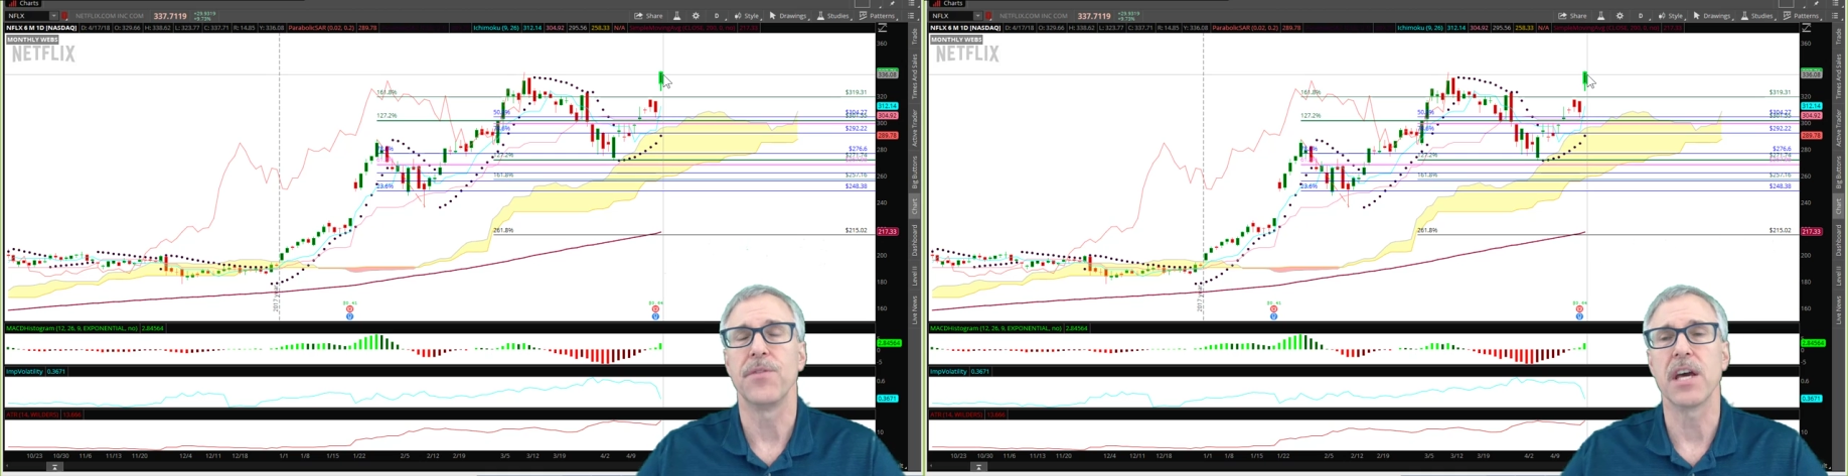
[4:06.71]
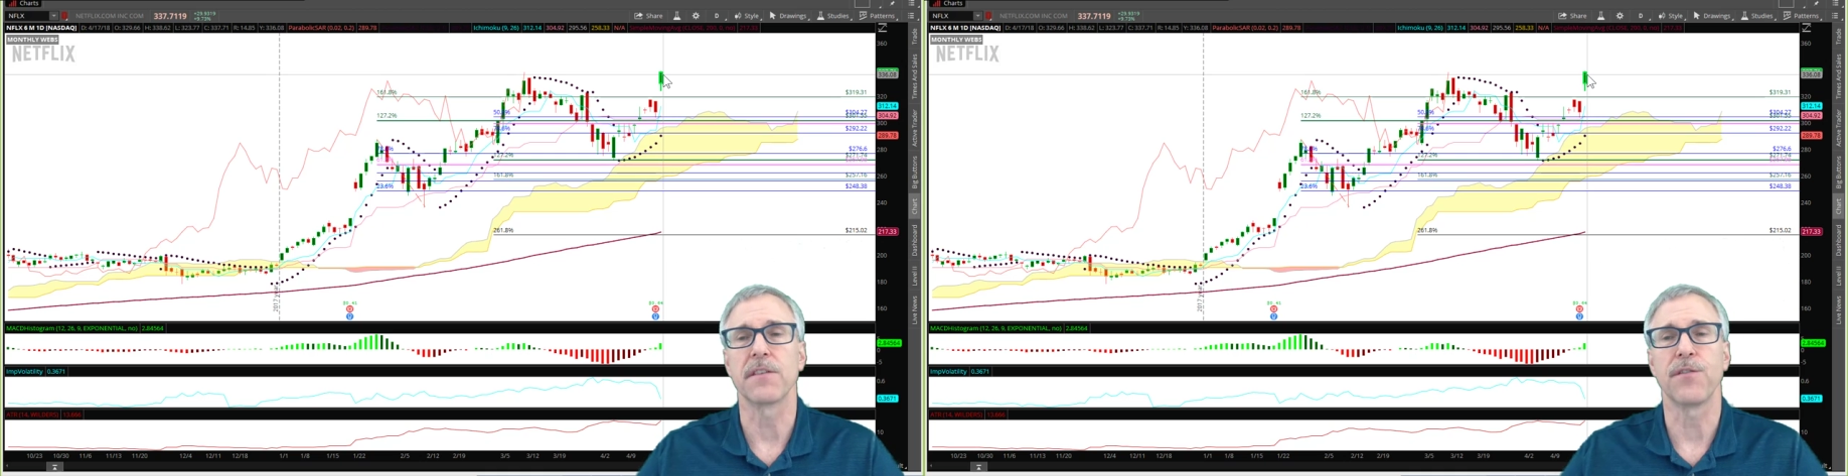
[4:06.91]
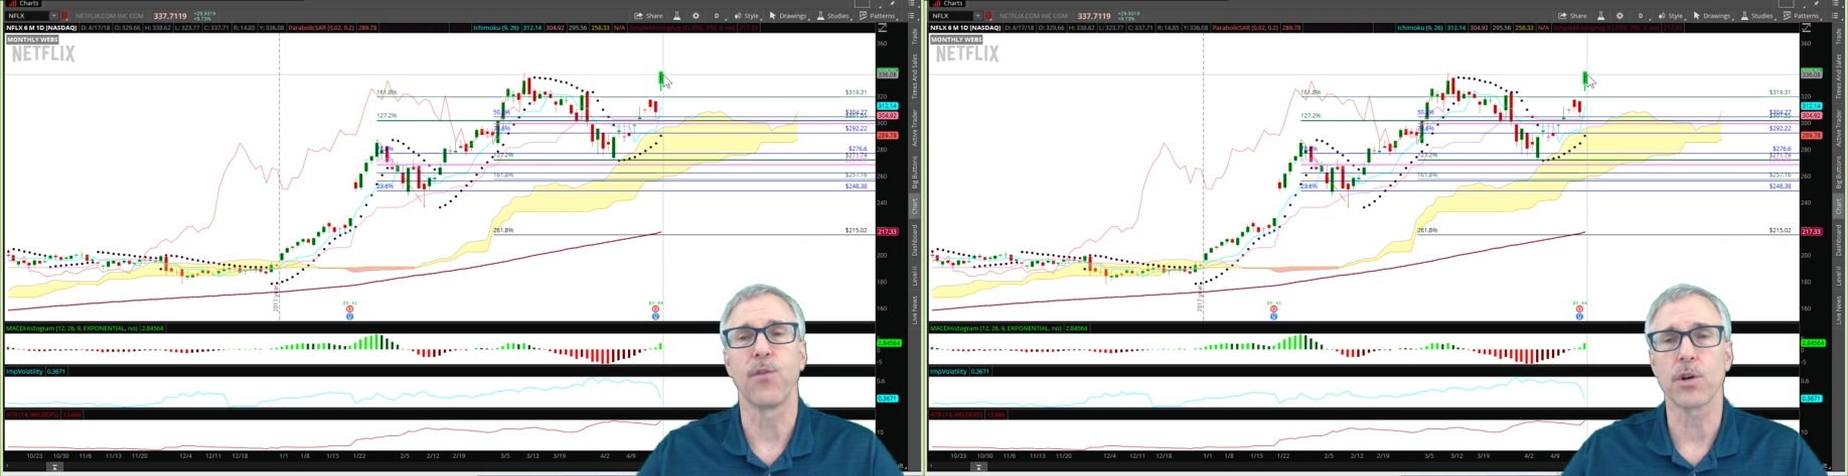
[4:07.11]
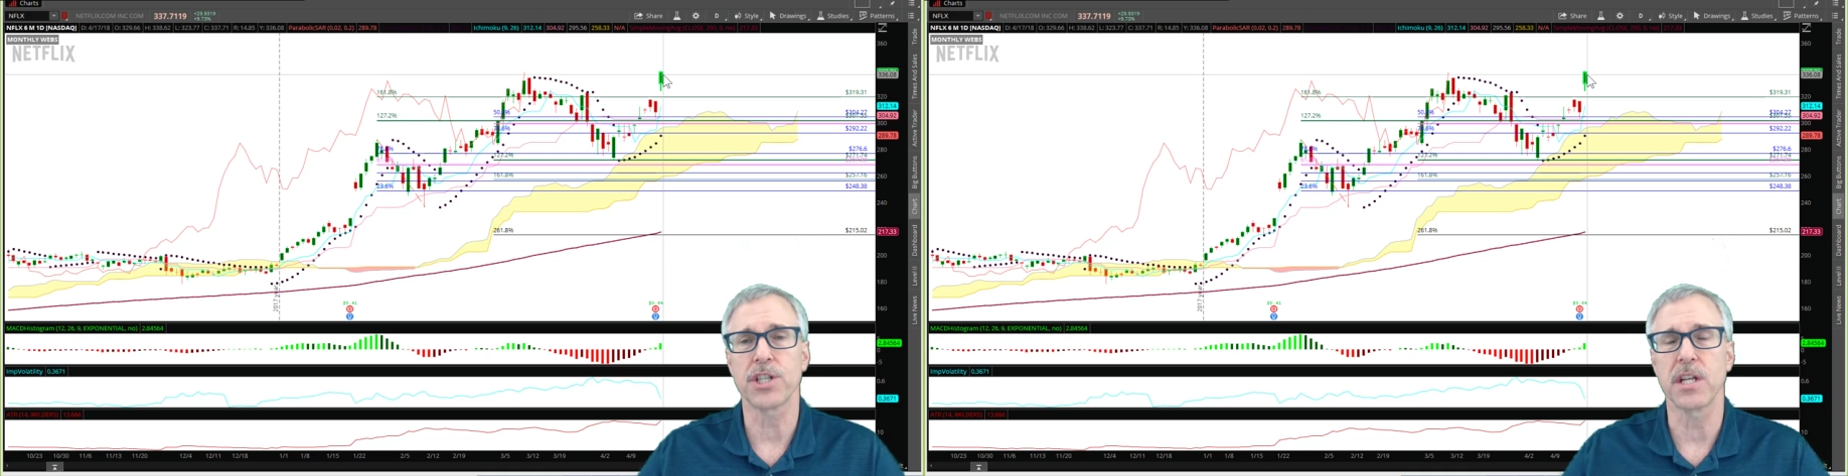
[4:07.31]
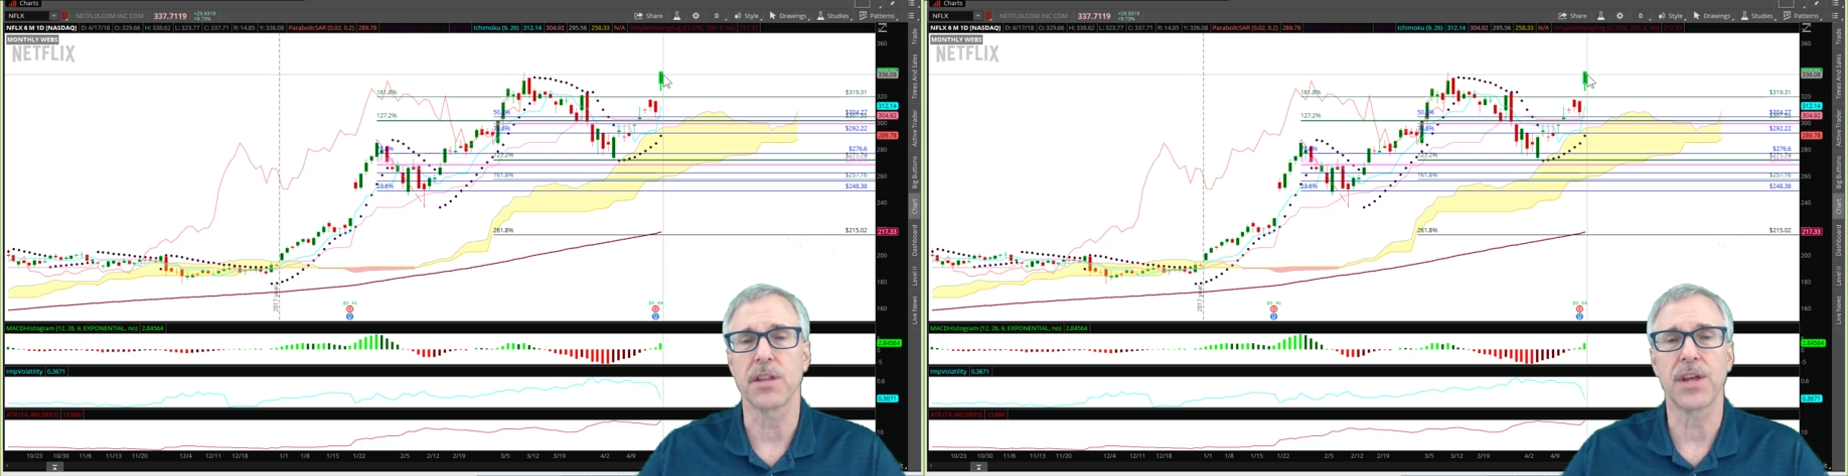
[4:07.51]
The
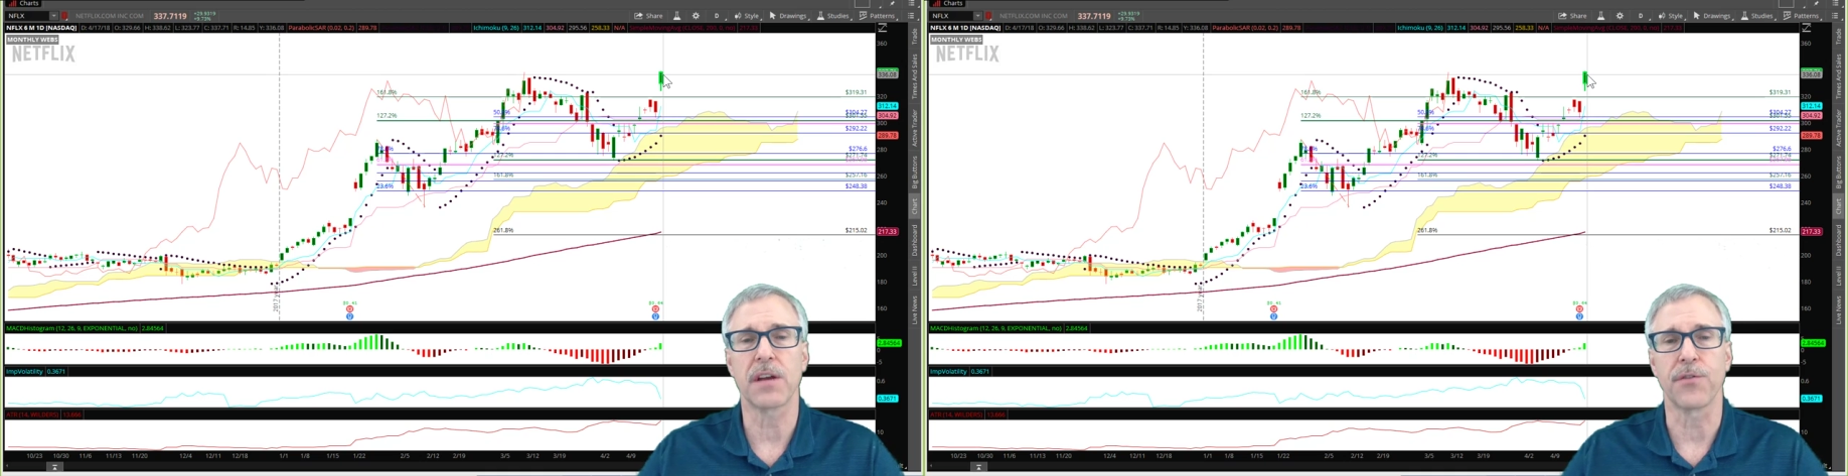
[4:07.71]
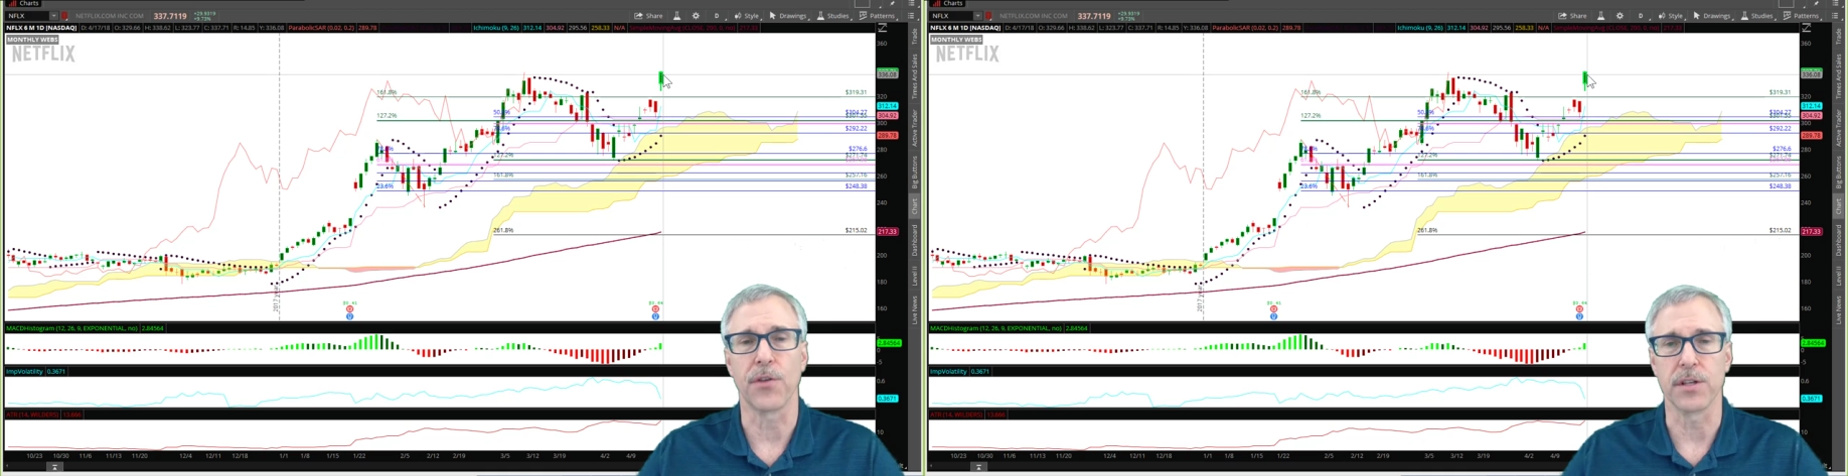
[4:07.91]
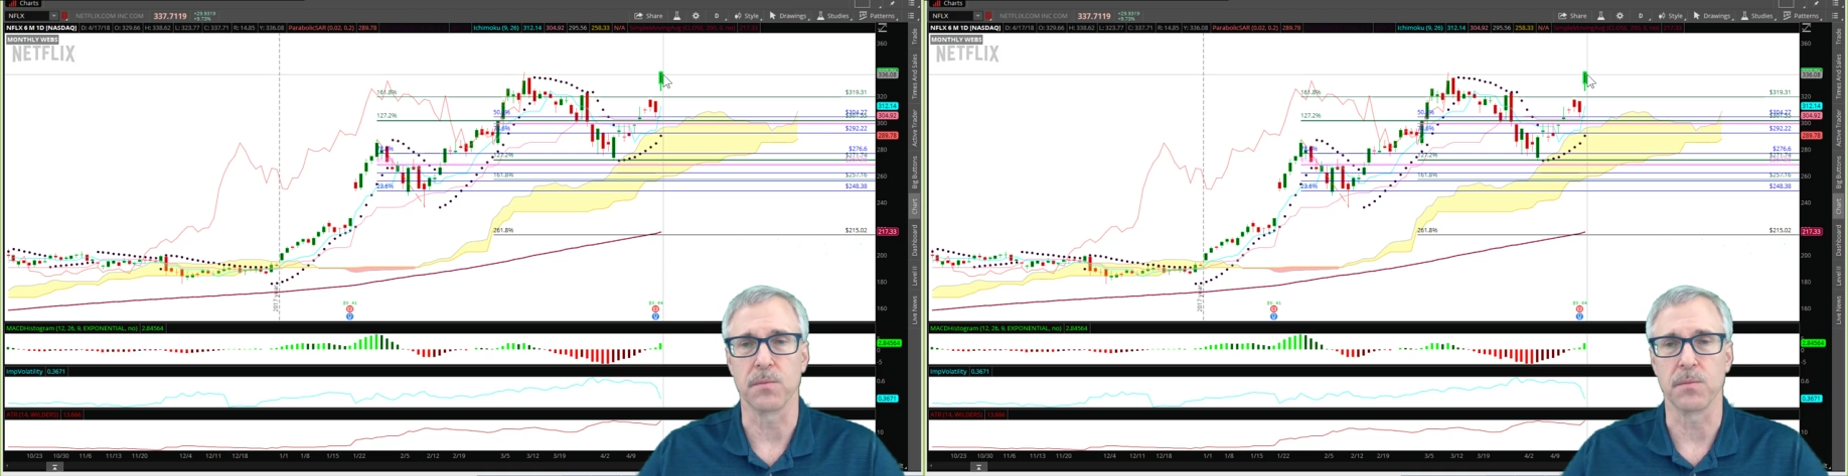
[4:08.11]
unfortunate thing for